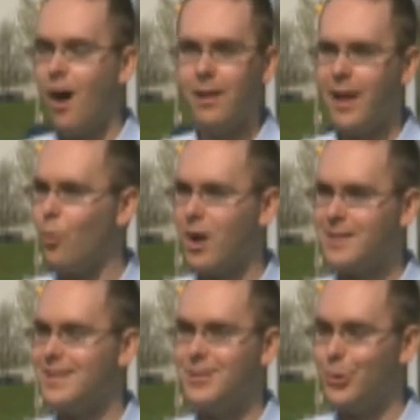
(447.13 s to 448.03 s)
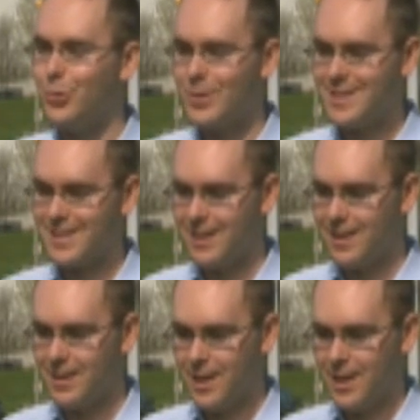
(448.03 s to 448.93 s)
All I wanted to do was
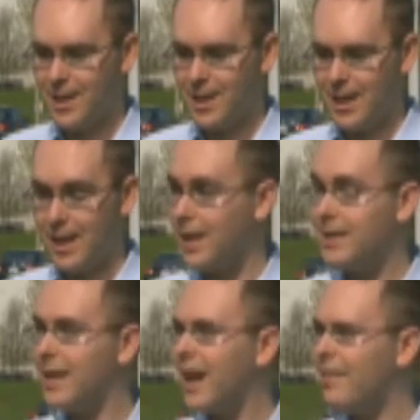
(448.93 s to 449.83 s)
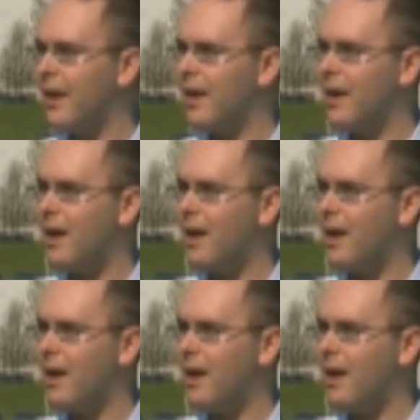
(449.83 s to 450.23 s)
to get out of there.